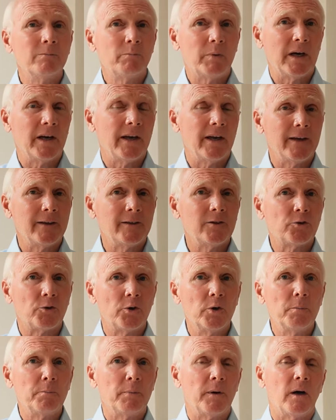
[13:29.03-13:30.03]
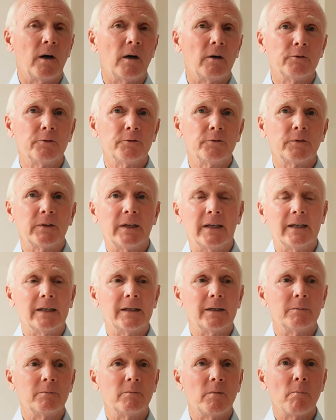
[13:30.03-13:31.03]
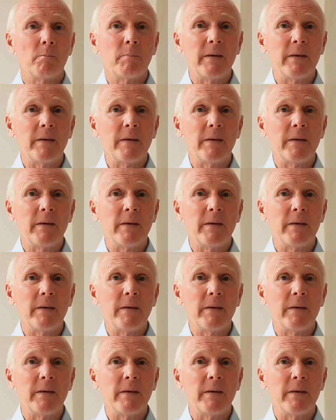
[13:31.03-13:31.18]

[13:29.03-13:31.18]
by a group of um,